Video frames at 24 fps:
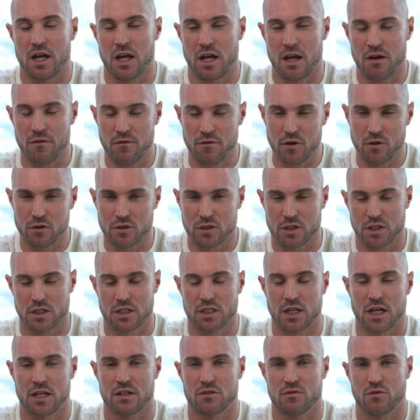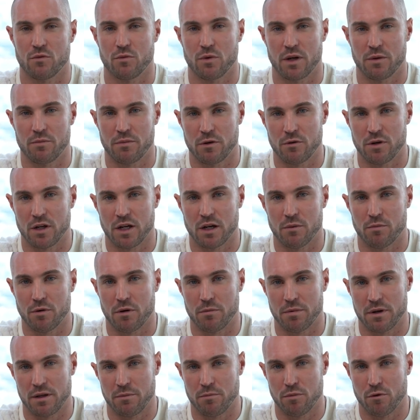if you're successful when building a
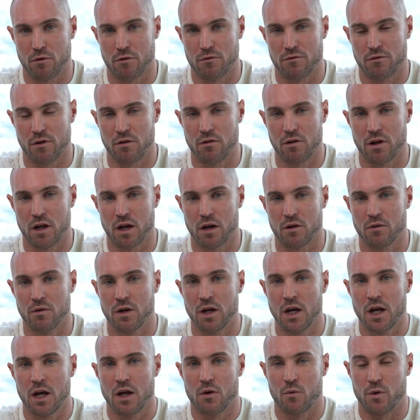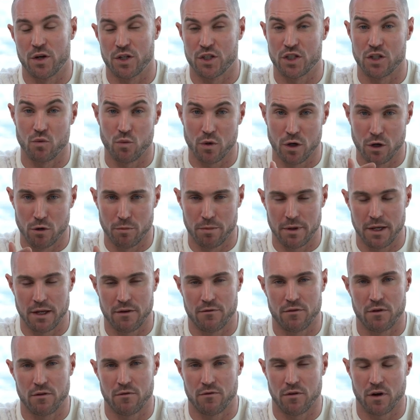property portfolio, which you will be
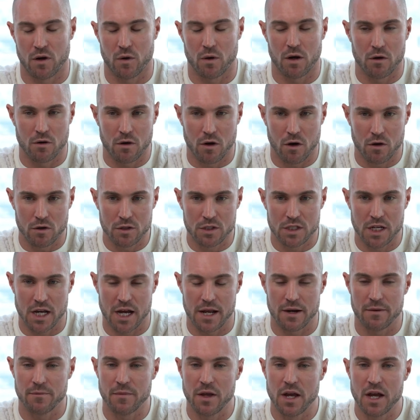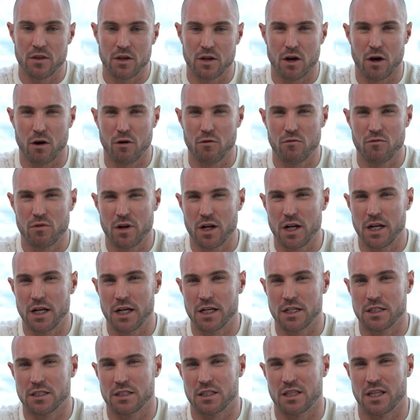if you follow our content, the goal really
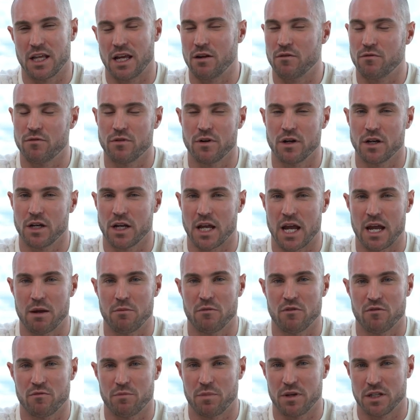is the infinite game of